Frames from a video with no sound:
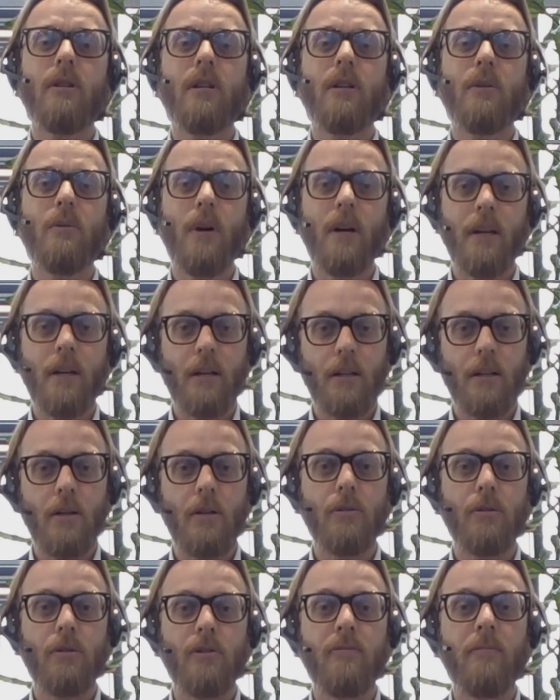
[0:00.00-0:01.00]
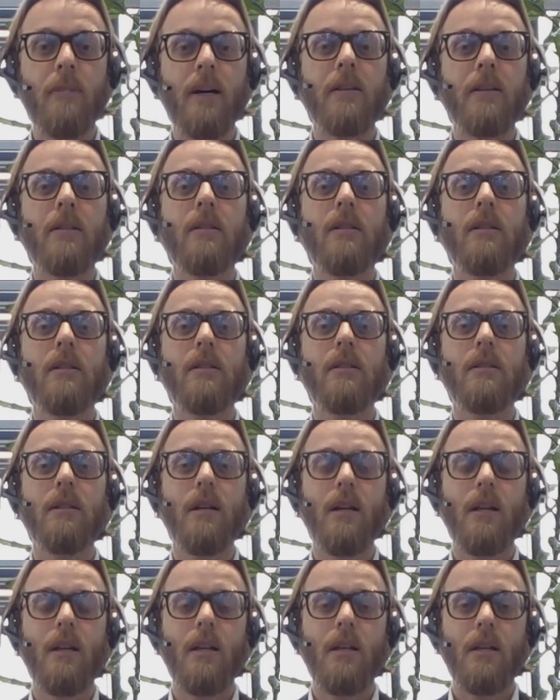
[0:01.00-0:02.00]
they don't require a lot of
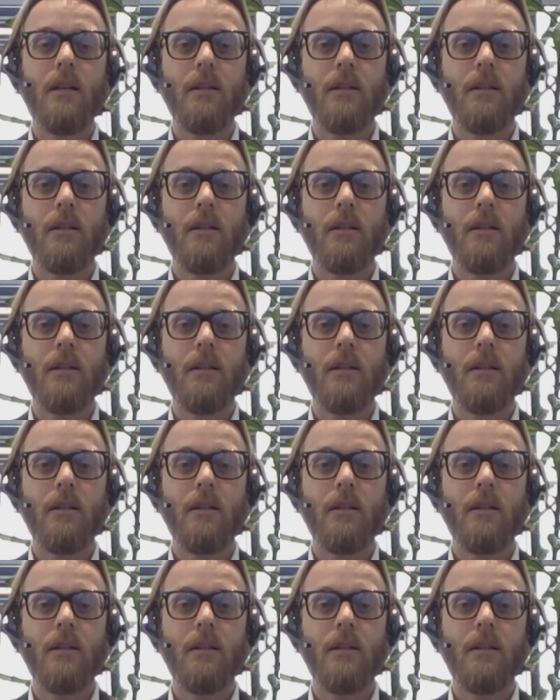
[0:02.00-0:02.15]
maintenance.